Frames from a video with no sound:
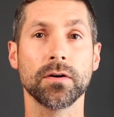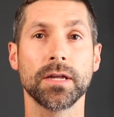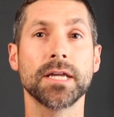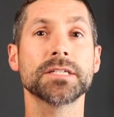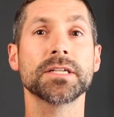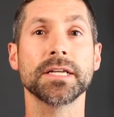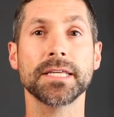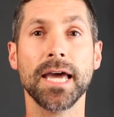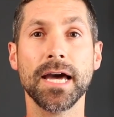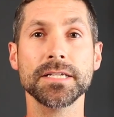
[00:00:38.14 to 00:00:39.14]
anesthetic
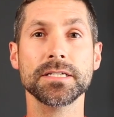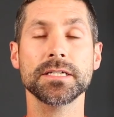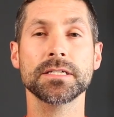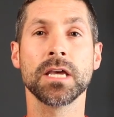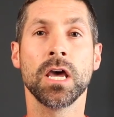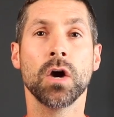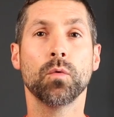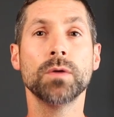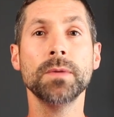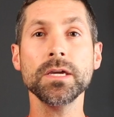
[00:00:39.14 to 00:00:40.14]
gases,
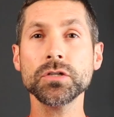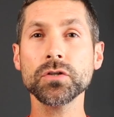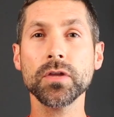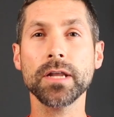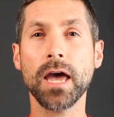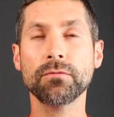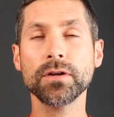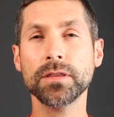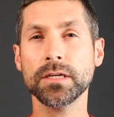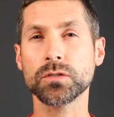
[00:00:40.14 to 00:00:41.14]
we make sure that
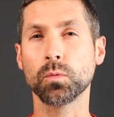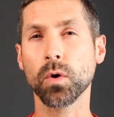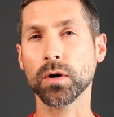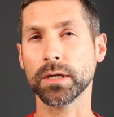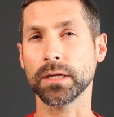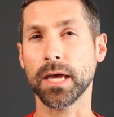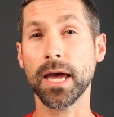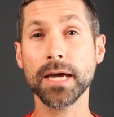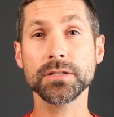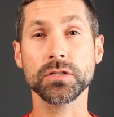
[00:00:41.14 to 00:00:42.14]
everything is working
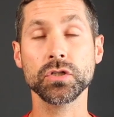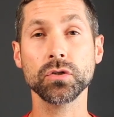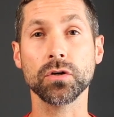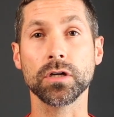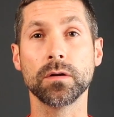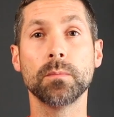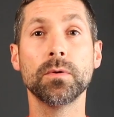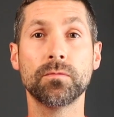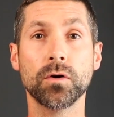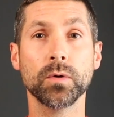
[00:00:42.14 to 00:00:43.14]
as it should
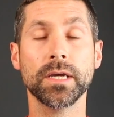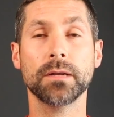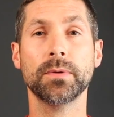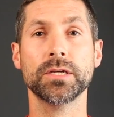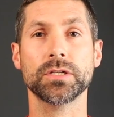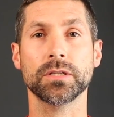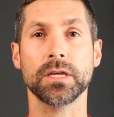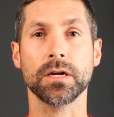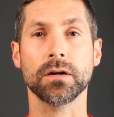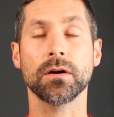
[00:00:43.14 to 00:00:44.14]
before we get a patient
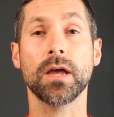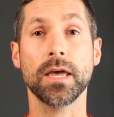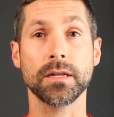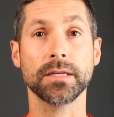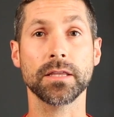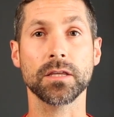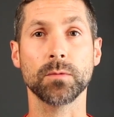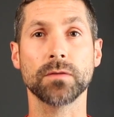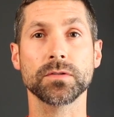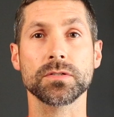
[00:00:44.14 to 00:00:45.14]
there and get them
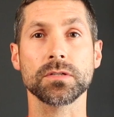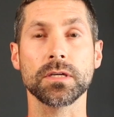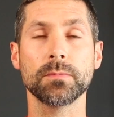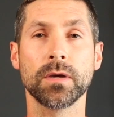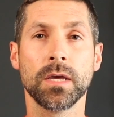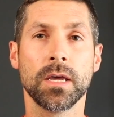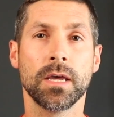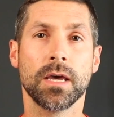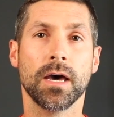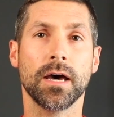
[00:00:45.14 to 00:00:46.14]
off to sleep.
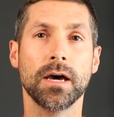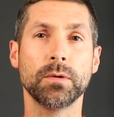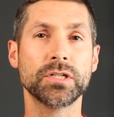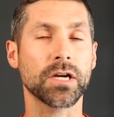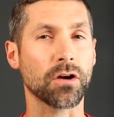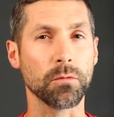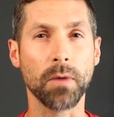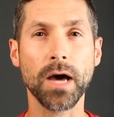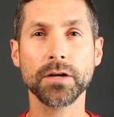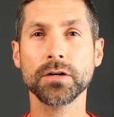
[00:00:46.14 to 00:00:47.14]
We check our
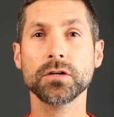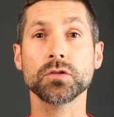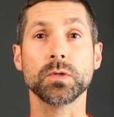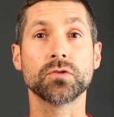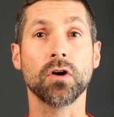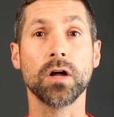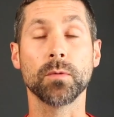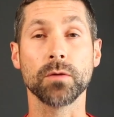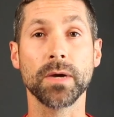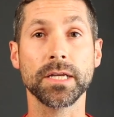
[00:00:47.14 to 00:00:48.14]
monitors, we draw
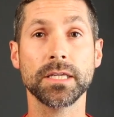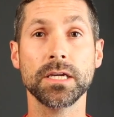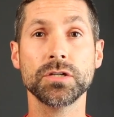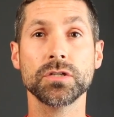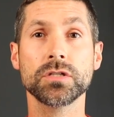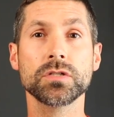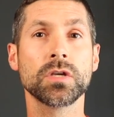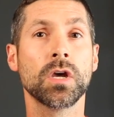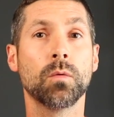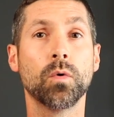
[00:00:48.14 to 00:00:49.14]
up our medications,
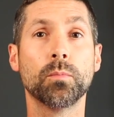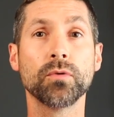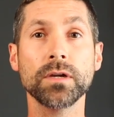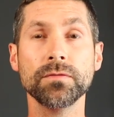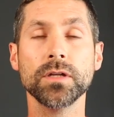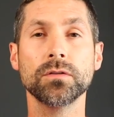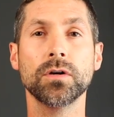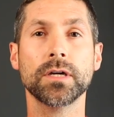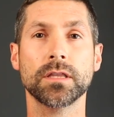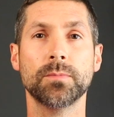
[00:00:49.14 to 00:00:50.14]
we'll briefly
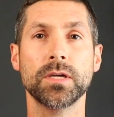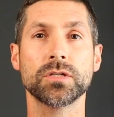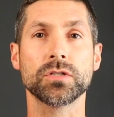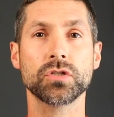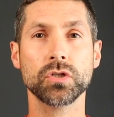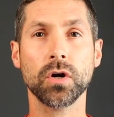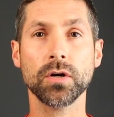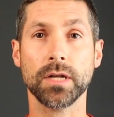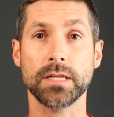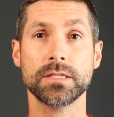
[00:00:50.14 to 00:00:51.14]
look at the patient's
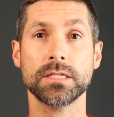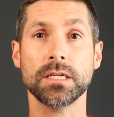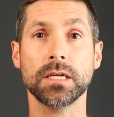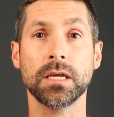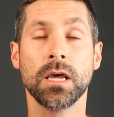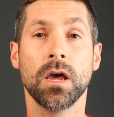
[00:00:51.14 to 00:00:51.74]
chart and see